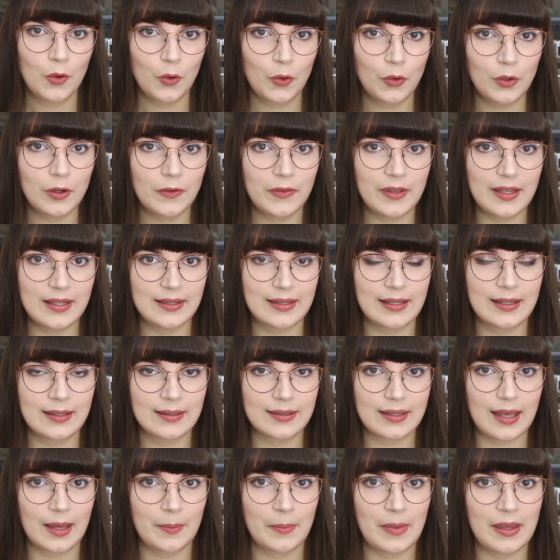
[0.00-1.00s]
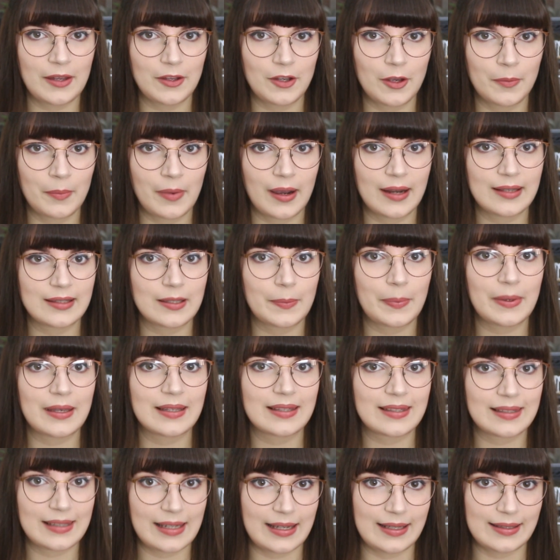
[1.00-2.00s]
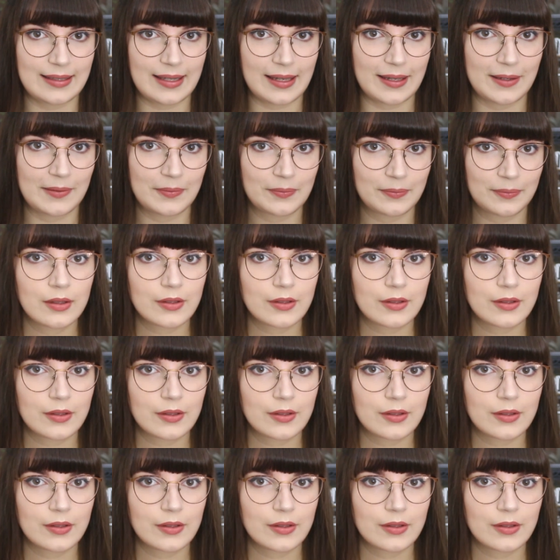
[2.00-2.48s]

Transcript: All of these things can make your mice a bit sneezy.